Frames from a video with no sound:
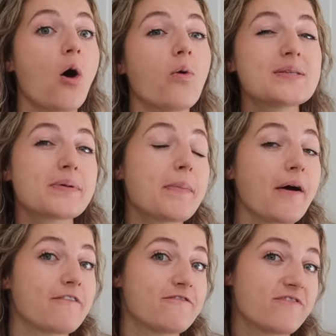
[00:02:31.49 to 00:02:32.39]
always been
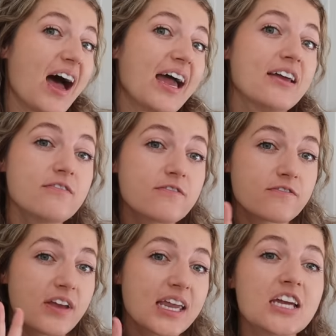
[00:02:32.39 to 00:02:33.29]
about 5
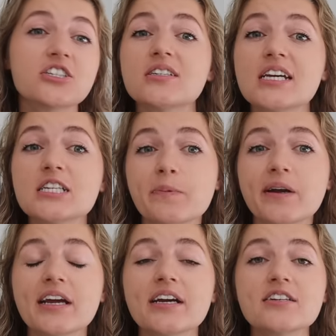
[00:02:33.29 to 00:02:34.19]
vacation days per
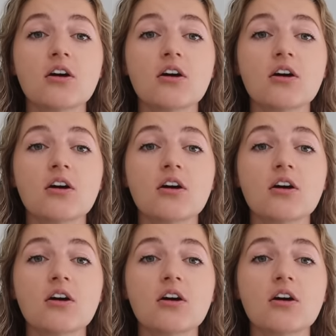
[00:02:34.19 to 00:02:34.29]
year.